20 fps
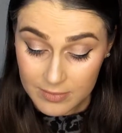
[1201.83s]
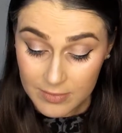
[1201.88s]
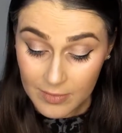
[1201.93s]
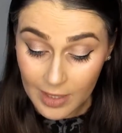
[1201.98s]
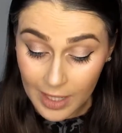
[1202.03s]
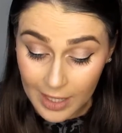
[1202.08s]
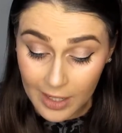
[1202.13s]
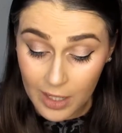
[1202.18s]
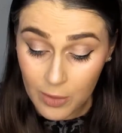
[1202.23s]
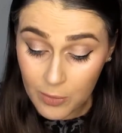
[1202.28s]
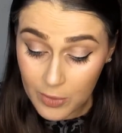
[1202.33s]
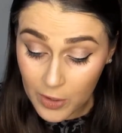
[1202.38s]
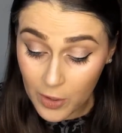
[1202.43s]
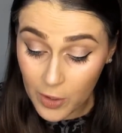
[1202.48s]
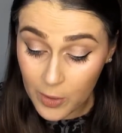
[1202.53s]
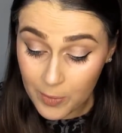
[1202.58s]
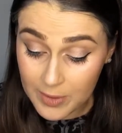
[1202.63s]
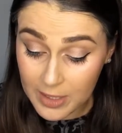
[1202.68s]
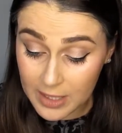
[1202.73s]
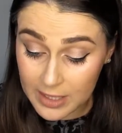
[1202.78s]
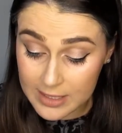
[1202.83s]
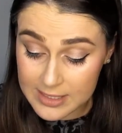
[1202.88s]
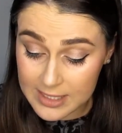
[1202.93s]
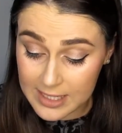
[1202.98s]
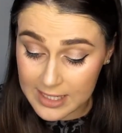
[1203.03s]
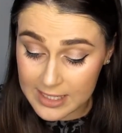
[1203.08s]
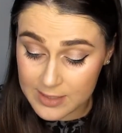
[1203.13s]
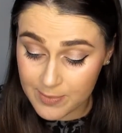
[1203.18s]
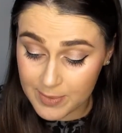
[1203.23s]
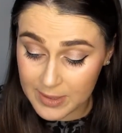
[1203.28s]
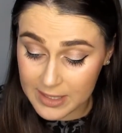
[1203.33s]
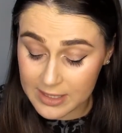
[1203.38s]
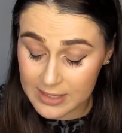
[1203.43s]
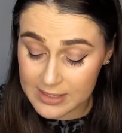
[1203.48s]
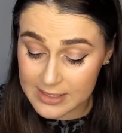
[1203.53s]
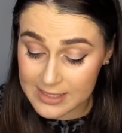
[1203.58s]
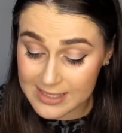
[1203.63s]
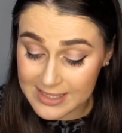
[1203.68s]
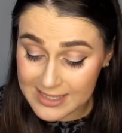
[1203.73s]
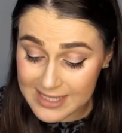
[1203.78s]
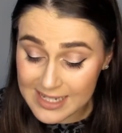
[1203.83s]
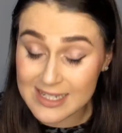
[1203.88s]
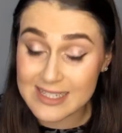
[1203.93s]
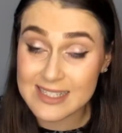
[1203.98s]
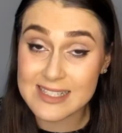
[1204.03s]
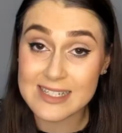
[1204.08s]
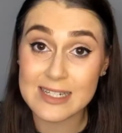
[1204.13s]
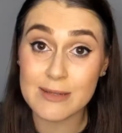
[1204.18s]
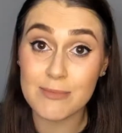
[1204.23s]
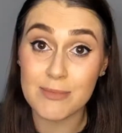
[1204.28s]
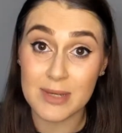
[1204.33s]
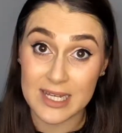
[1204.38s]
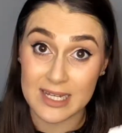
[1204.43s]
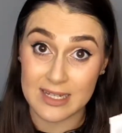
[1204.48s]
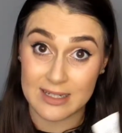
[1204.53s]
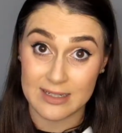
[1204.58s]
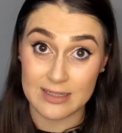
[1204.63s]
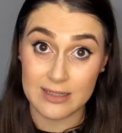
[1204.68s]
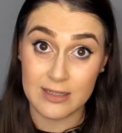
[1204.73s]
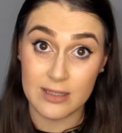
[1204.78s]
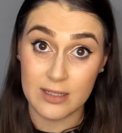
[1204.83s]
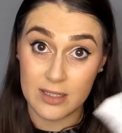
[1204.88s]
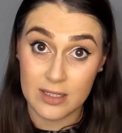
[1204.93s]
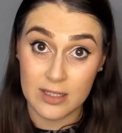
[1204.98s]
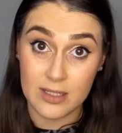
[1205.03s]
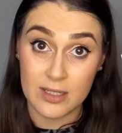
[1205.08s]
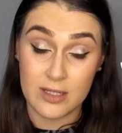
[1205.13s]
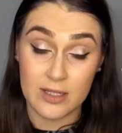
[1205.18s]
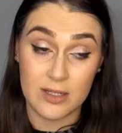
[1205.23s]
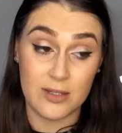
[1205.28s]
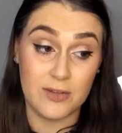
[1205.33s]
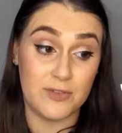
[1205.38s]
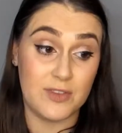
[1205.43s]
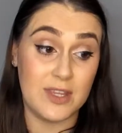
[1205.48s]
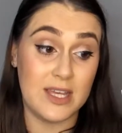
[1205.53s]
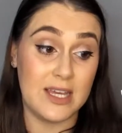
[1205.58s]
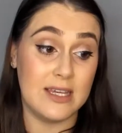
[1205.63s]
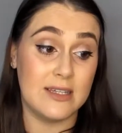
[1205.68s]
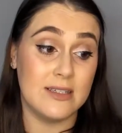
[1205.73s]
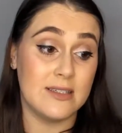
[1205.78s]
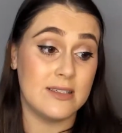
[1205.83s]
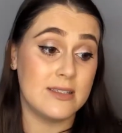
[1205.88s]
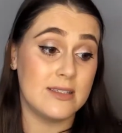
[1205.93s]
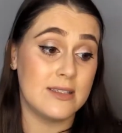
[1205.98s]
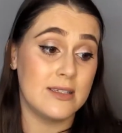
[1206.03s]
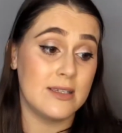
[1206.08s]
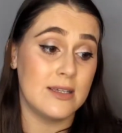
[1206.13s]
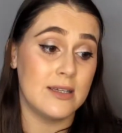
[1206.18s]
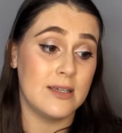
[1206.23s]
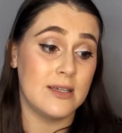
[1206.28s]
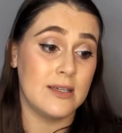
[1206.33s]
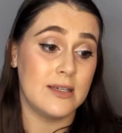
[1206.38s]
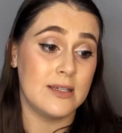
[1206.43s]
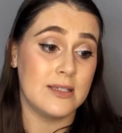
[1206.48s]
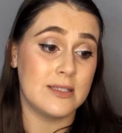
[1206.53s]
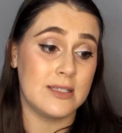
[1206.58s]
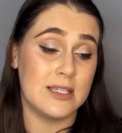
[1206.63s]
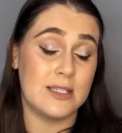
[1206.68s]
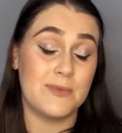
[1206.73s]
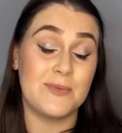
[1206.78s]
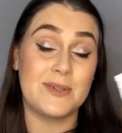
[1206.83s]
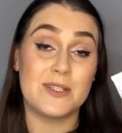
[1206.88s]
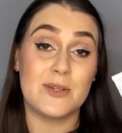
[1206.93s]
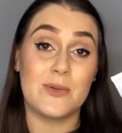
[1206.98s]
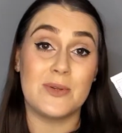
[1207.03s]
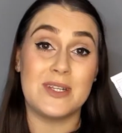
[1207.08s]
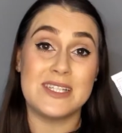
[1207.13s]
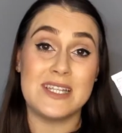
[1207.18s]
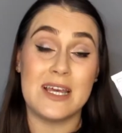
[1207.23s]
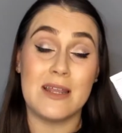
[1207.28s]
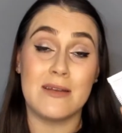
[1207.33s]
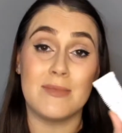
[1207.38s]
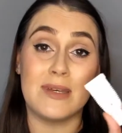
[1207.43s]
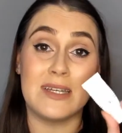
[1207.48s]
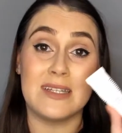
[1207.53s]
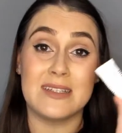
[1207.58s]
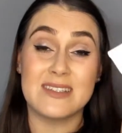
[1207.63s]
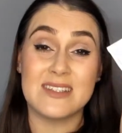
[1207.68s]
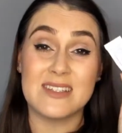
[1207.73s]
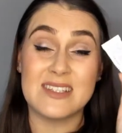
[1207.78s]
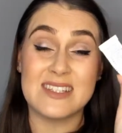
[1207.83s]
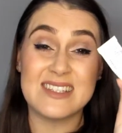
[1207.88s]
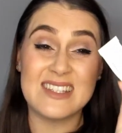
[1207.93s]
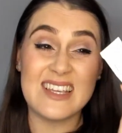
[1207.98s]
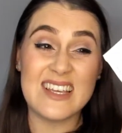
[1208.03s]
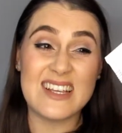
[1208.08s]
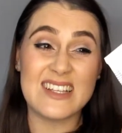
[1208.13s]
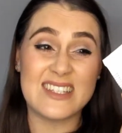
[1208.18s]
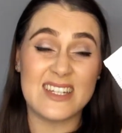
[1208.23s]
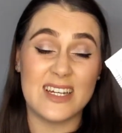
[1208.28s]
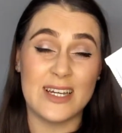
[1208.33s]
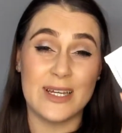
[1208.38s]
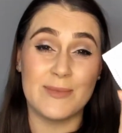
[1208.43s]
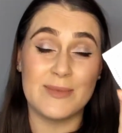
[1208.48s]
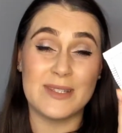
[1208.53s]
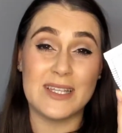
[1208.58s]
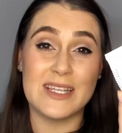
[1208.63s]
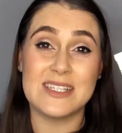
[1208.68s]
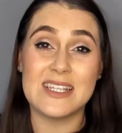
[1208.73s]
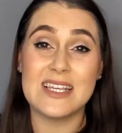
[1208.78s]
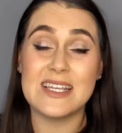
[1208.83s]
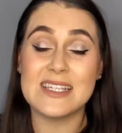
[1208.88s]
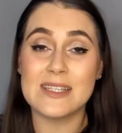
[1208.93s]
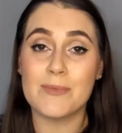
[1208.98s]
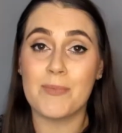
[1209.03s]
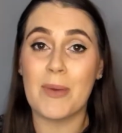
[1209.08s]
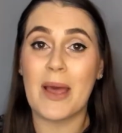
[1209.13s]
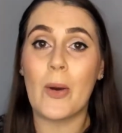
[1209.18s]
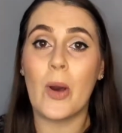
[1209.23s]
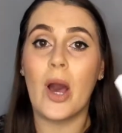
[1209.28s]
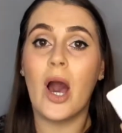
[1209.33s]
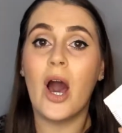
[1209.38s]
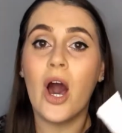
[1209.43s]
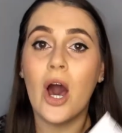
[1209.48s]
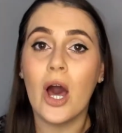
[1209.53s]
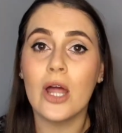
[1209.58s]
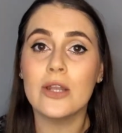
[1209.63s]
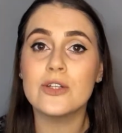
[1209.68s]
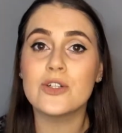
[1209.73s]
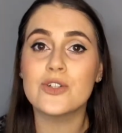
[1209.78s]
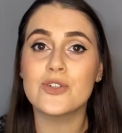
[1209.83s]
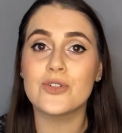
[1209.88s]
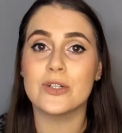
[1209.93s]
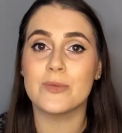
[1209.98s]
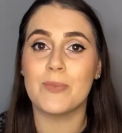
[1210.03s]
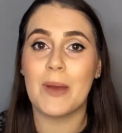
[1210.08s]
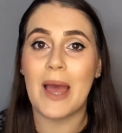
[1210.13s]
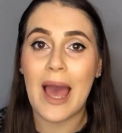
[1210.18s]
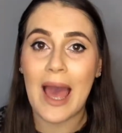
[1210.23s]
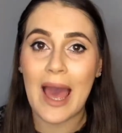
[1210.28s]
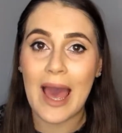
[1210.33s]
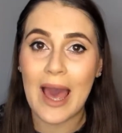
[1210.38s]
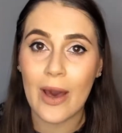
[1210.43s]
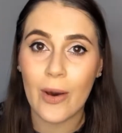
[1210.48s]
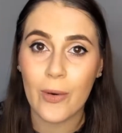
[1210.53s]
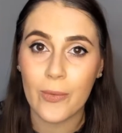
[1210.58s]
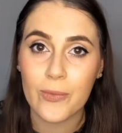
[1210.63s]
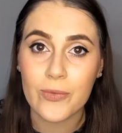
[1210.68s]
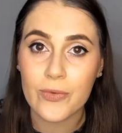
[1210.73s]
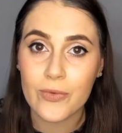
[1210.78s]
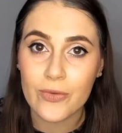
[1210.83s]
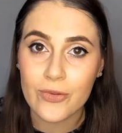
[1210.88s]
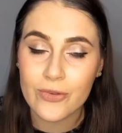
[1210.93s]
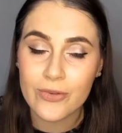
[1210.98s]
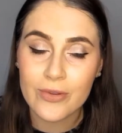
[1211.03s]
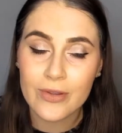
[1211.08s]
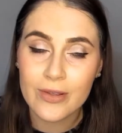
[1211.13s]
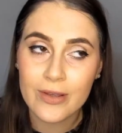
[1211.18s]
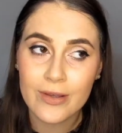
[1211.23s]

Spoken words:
And I would hope that I did, because 60 ml of this, so this one's only 10 ml, so 6 times this is about £100.